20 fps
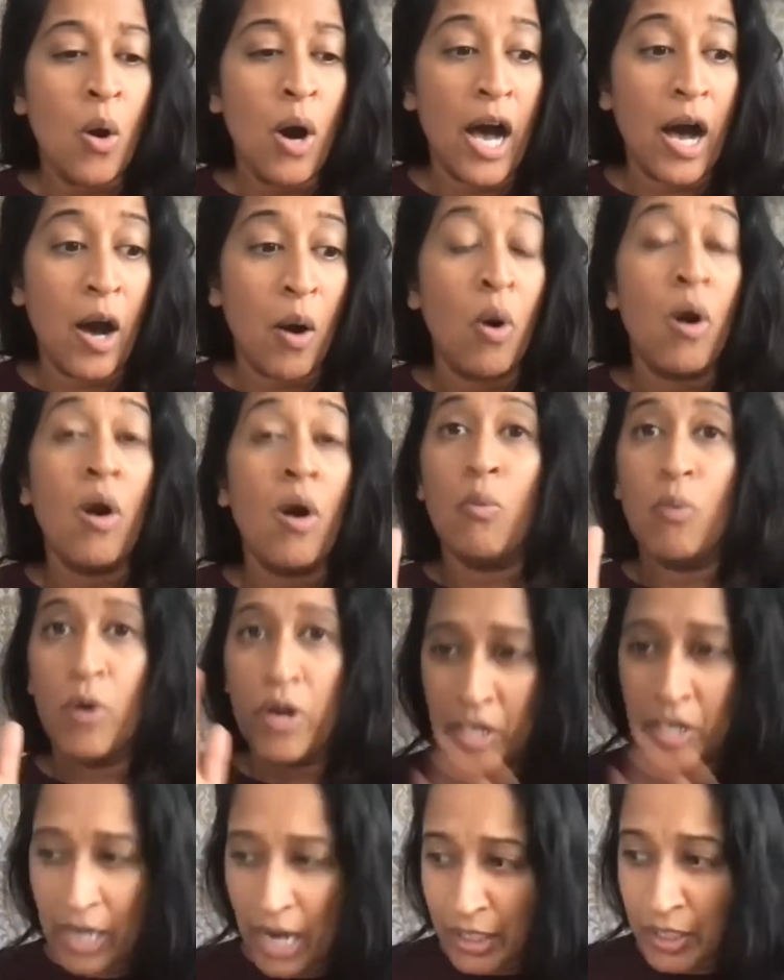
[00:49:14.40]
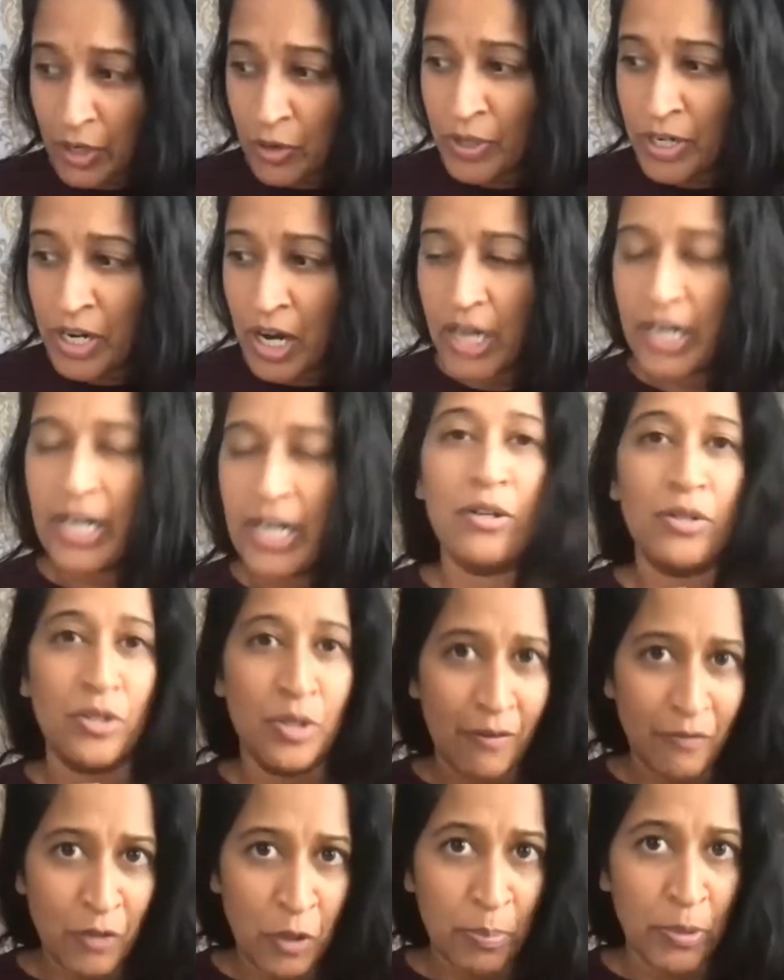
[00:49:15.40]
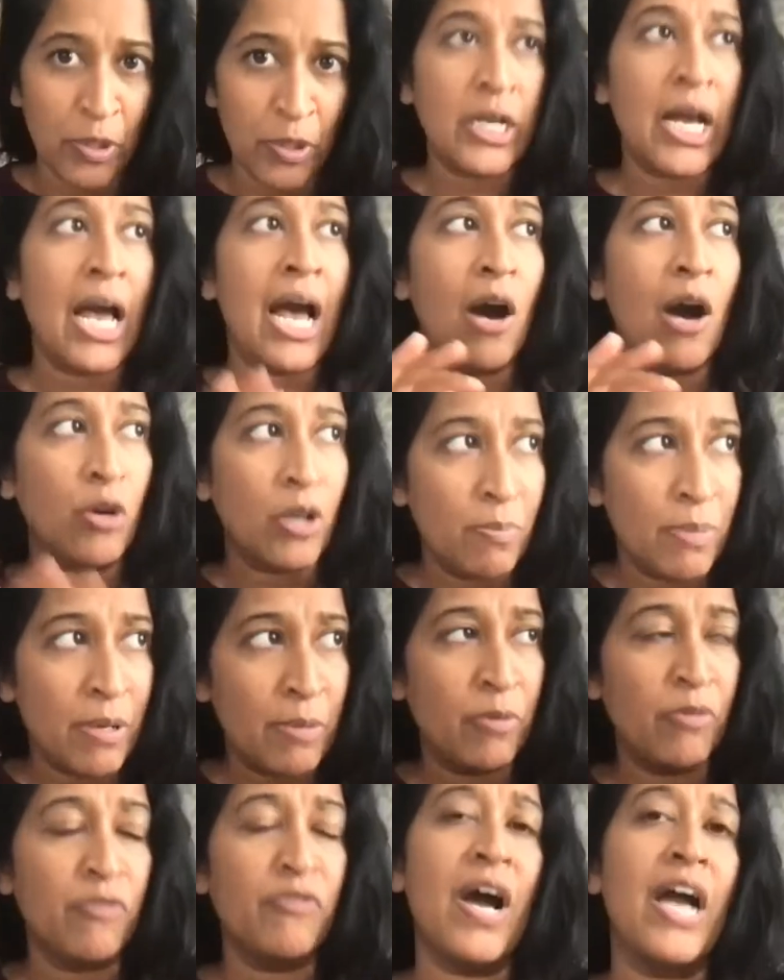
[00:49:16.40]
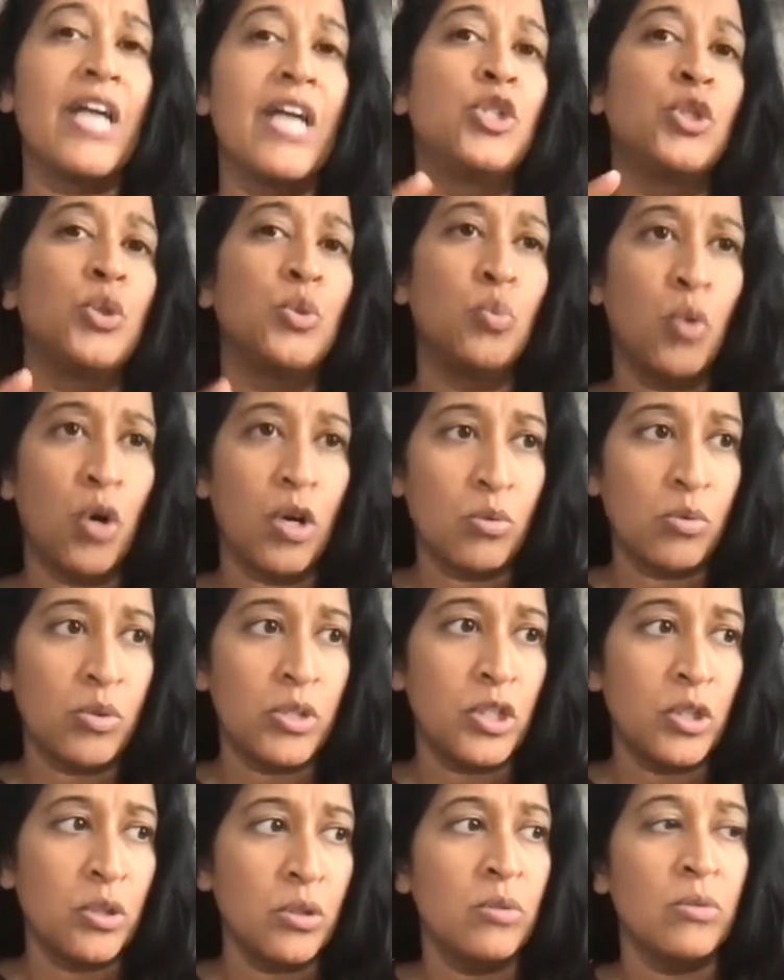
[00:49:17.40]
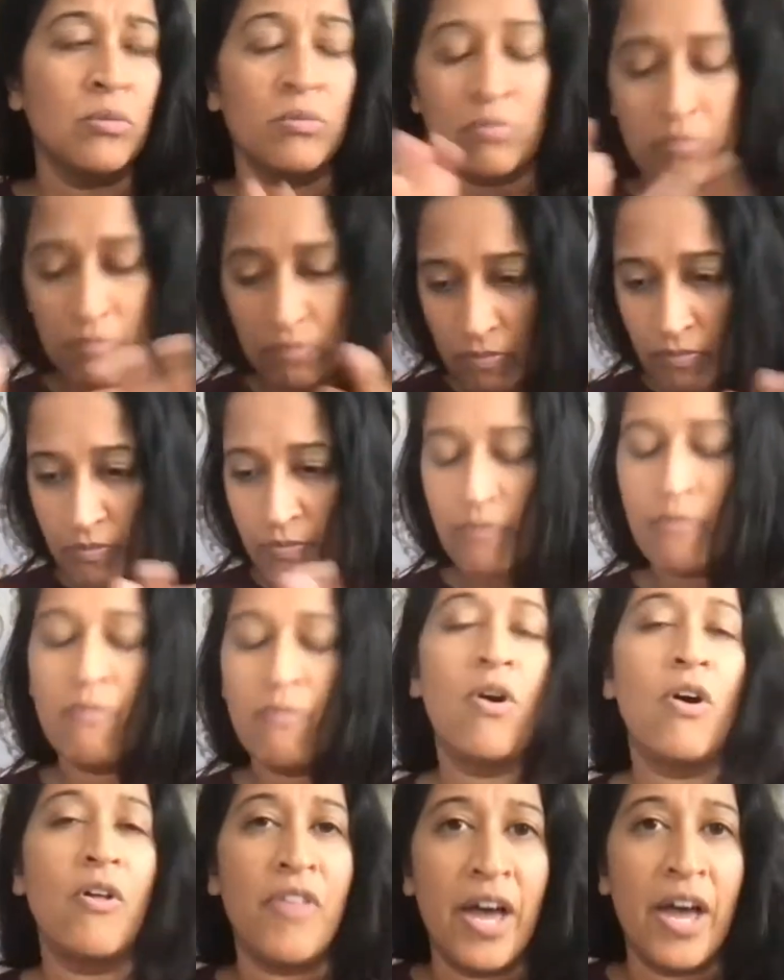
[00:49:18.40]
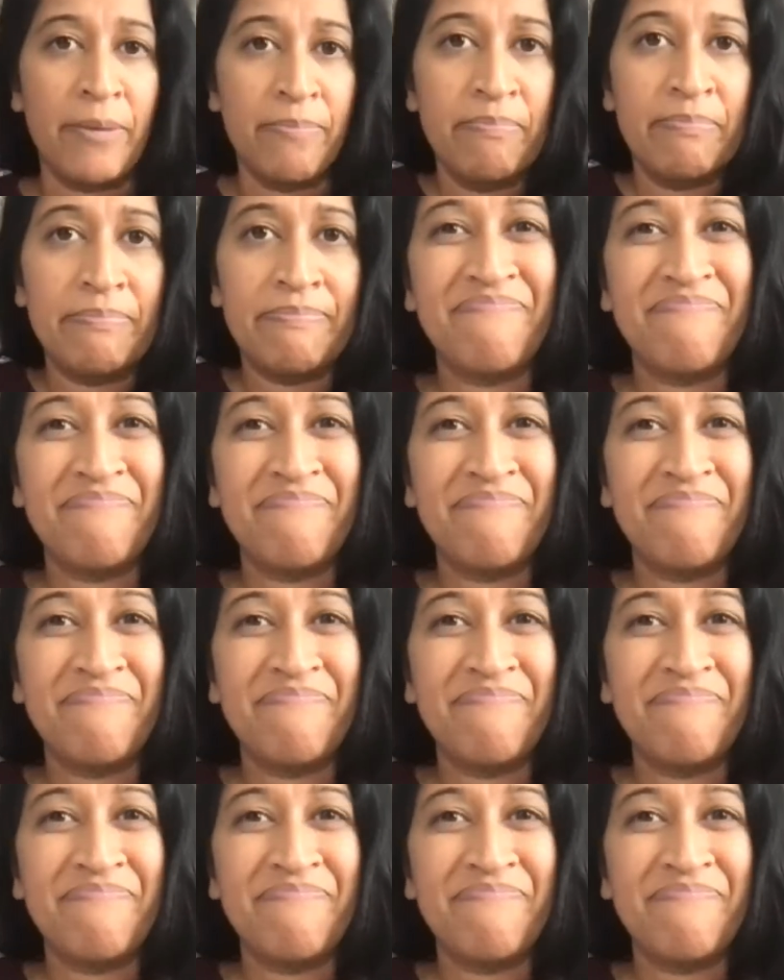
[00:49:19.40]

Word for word: uh, what do you got going on? I know you have your book. How can people find you, work with you, all that?